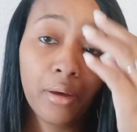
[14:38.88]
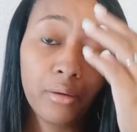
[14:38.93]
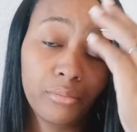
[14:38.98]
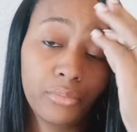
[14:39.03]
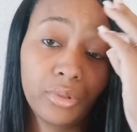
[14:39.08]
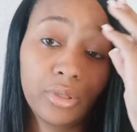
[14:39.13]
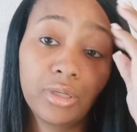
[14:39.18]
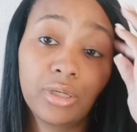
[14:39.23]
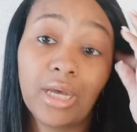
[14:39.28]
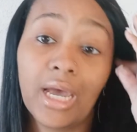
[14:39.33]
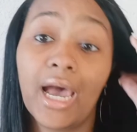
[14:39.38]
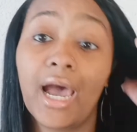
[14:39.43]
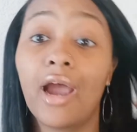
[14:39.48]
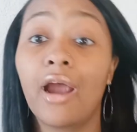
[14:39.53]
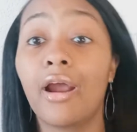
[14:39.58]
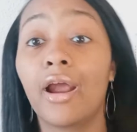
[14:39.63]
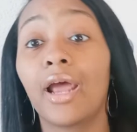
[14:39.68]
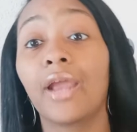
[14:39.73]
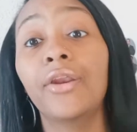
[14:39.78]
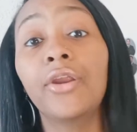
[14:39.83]
But
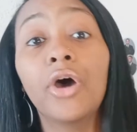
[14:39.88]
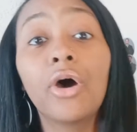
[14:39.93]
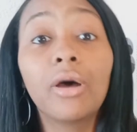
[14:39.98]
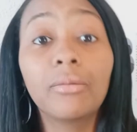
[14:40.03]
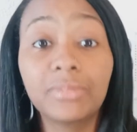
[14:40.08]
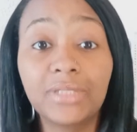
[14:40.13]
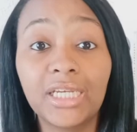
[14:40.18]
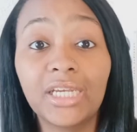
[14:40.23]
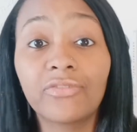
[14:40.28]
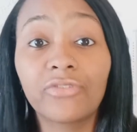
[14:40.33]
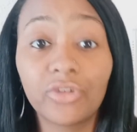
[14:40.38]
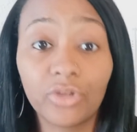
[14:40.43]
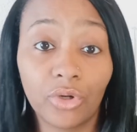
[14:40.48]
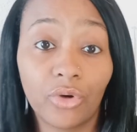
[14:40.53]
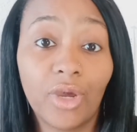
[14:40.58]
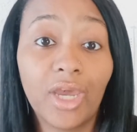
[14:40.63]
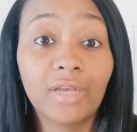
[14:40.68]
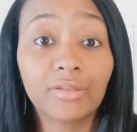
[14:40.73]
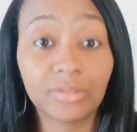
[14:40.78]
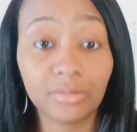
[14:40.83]
I know I'm definitely
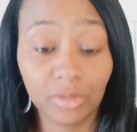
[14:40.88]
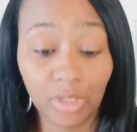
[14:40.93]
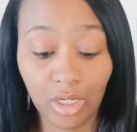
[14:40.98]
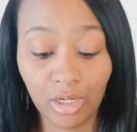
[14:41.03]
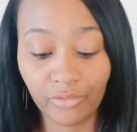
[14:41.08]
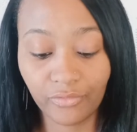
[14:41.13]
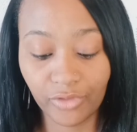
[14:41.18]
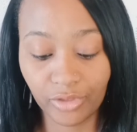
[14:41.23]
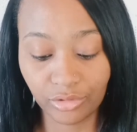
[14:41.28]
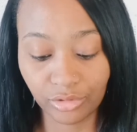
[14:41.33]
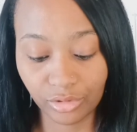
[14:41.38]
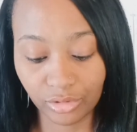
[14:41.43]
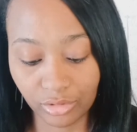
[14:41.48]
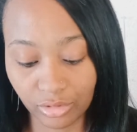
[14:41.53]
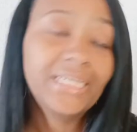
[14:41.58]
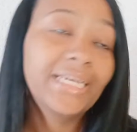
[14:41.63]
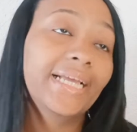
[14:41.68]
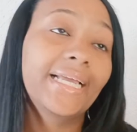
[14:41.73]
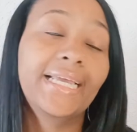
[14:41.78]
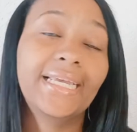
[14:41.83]
going to have some
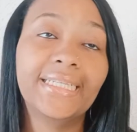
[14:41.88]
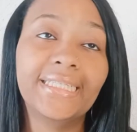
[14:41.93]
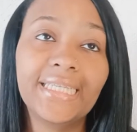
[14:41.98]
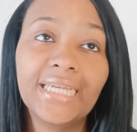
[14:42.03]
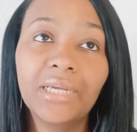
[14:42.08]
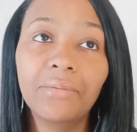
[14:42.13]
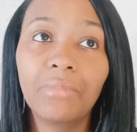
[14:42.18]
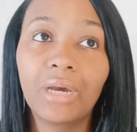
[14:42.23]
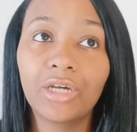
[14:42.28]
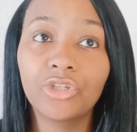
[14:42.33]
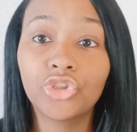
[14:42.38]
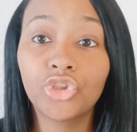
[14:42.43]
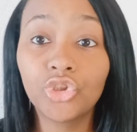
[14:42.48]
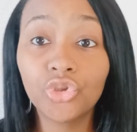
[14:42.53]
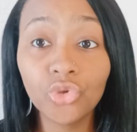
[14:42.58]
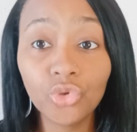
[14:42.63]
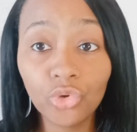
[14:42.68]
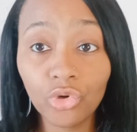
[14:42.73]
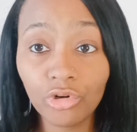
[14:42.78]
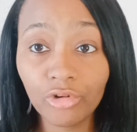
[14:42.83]
Converses. And then my
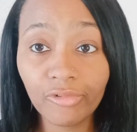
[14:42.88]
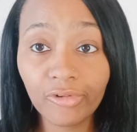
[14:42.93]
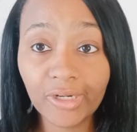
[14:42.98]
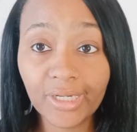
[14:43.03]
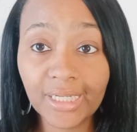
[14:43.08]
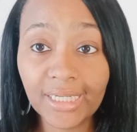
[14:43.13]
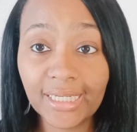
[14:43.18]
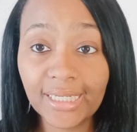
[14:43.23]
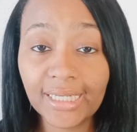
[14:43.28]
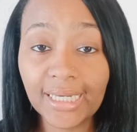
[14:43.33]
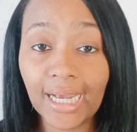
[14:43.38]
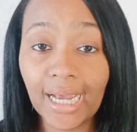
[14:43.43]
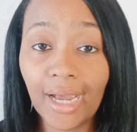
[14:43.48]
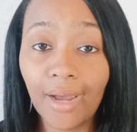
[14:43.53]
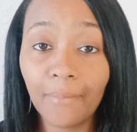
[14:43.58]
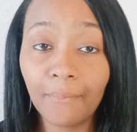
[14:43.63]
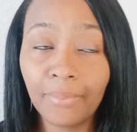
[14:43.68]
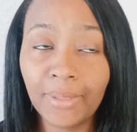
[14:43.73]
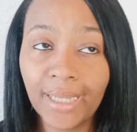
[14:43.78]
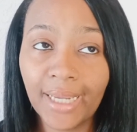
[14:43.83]
jewelry,
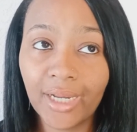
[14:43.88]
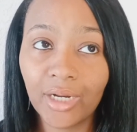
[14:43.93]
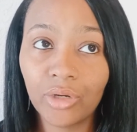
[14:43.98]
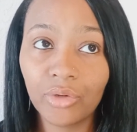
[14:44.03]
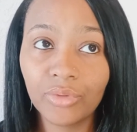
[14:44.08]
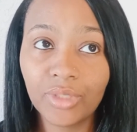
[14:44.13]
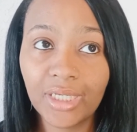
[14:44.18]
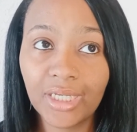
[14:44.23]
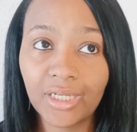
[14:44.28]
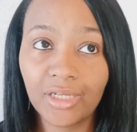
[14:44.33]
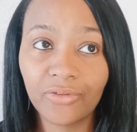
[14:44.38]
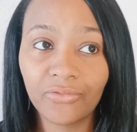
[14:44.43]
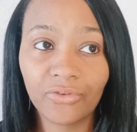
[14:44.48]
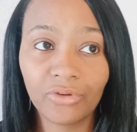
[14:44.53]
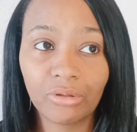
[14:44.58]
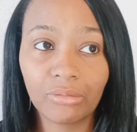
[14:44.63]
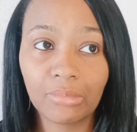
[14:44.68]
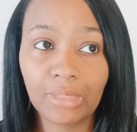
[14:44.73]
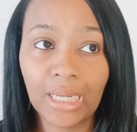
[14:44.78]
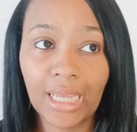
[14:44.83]
I'm planning on getting
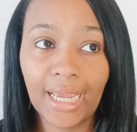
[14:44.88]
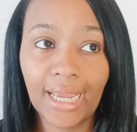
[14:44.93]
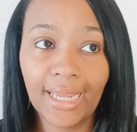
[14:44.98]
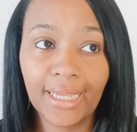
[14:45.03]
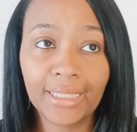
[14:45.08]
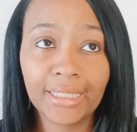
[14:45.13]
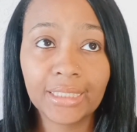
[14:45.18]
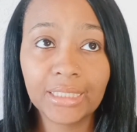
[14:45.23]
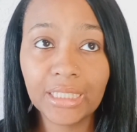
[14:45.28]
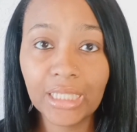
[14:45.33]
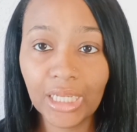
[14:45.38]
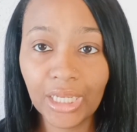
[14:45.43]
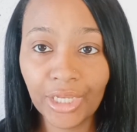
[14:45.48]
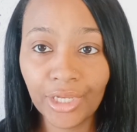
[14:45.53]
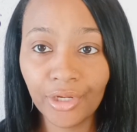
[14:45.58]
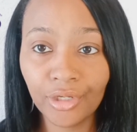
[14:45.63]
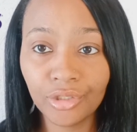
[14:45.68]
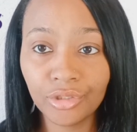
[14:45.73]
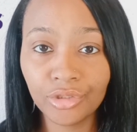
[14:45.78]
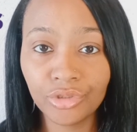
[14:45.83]
from like
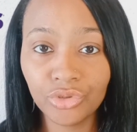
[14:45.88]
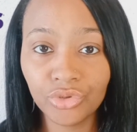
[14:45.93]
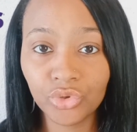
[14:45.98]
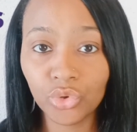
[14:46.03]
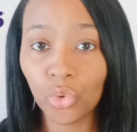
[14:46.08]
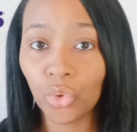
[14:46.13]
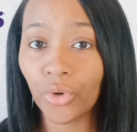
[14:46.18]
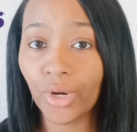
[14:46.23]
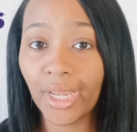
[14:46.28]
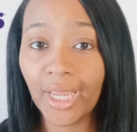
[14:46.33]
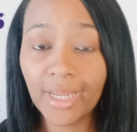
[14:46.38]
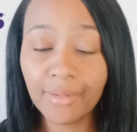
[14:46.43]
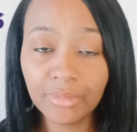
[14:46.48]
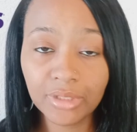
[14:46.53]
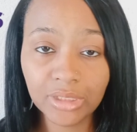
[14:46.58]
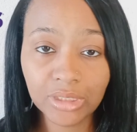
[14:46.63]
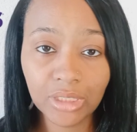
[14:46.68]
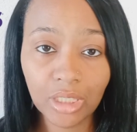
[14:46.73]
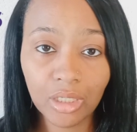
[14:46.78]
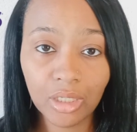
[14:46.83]
Claire's or
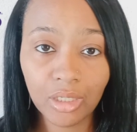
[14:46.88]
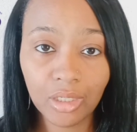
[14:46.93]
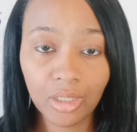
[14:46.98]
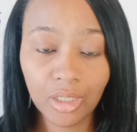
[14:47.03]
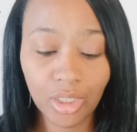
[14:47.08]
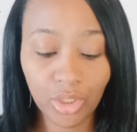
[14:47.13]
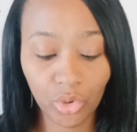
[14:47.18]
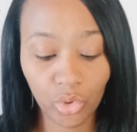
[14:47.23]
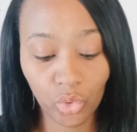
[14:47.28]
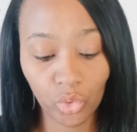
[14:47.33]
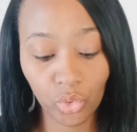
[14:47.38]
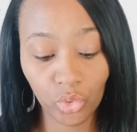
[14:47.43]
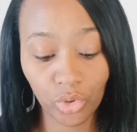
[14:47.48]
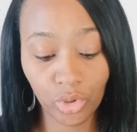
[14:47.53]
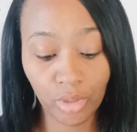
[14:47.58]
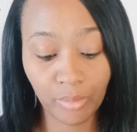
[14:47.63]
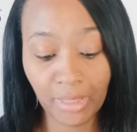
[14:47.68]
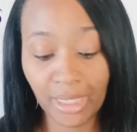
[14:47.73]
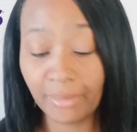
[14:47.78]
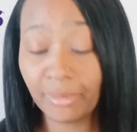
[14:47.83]
Amazon
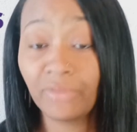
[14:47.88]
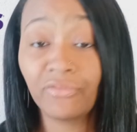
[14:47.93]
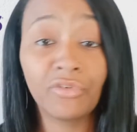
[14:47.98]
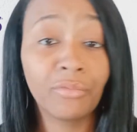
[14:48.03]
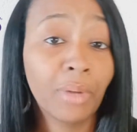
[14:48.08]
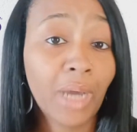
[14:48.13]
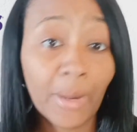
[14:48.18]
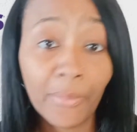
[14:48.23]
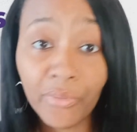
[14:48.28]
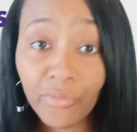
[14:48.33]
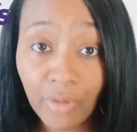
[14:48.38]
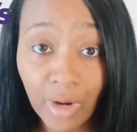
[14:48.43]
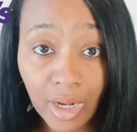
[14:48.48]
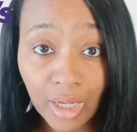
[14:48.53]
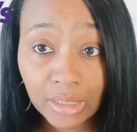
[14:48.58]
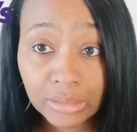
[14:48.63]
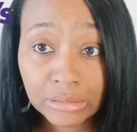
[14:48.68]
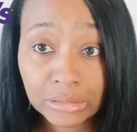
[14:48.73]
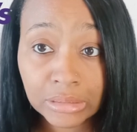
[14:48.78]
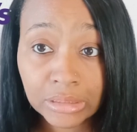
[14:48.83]
or maybe even
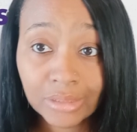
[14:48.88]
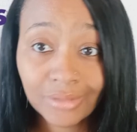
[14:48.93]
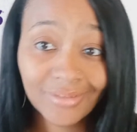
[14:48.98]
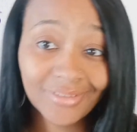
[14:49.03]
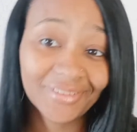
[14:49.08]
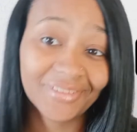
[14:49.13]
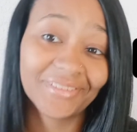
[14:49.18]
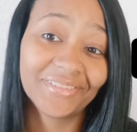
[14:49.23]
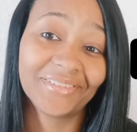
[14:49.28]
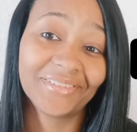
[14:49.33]
Paparazzi.